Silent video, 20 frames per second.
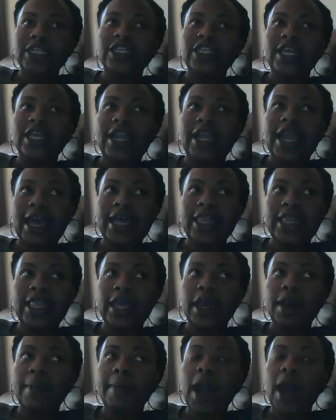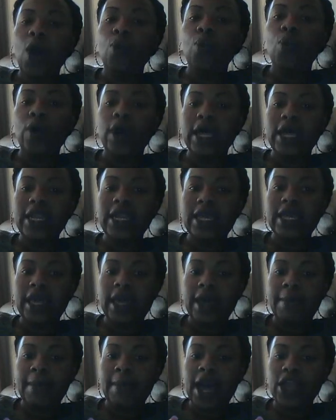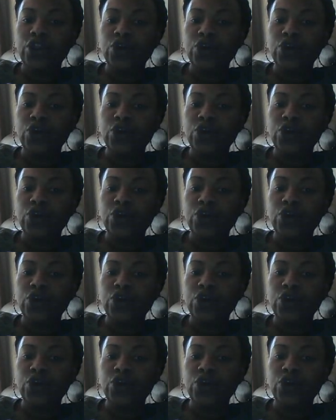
So then I have to think about, what am I